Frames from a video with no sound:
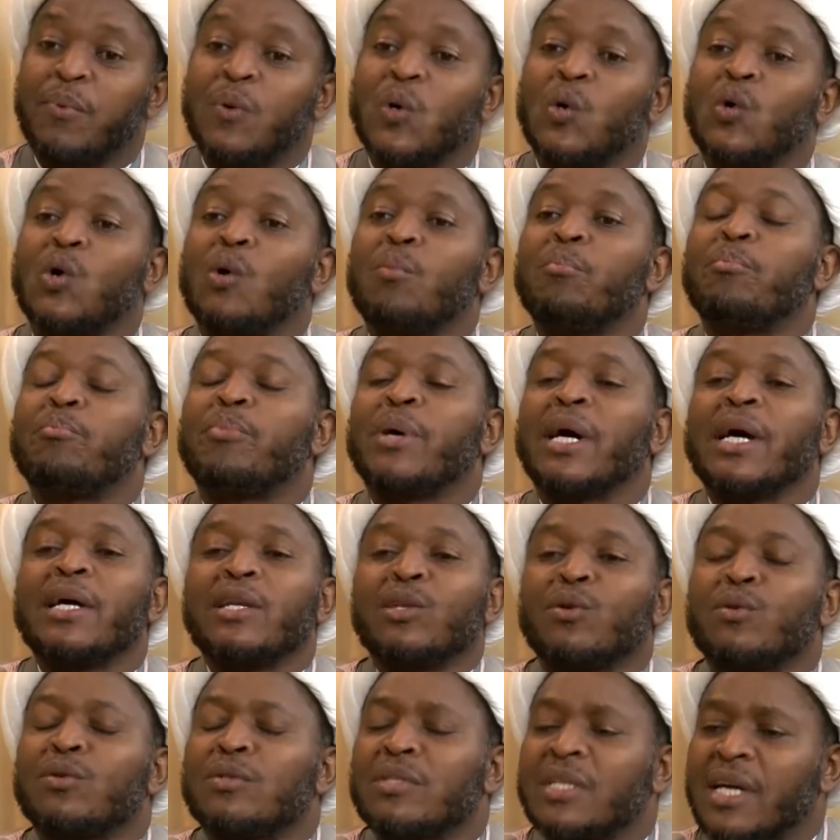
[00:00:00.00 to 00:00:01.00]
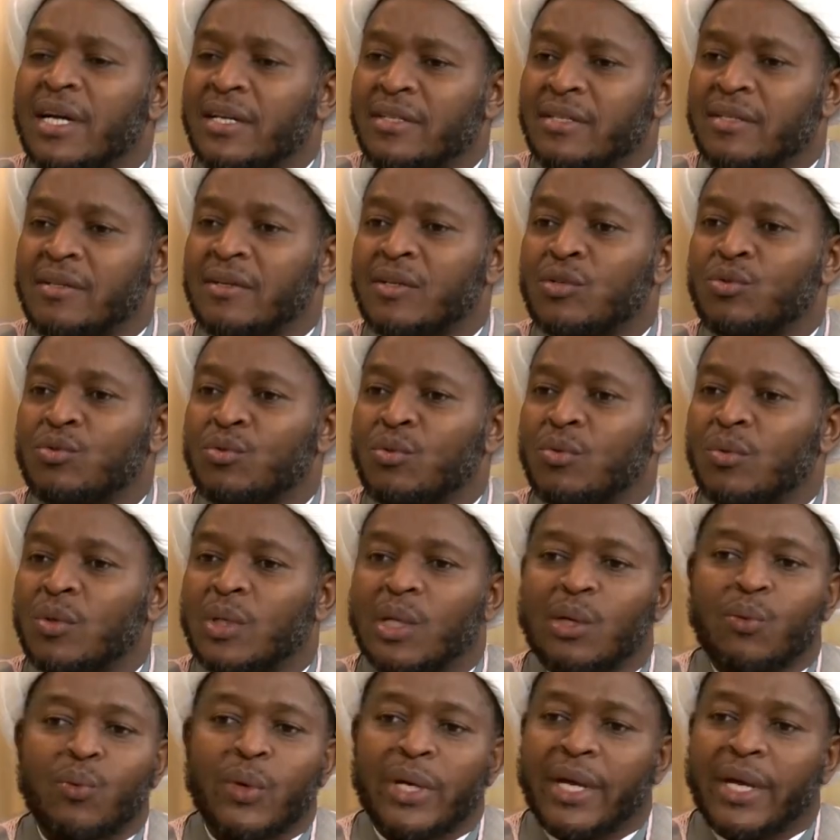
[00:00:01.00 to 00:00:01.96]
Companions asked Rasulullah, "We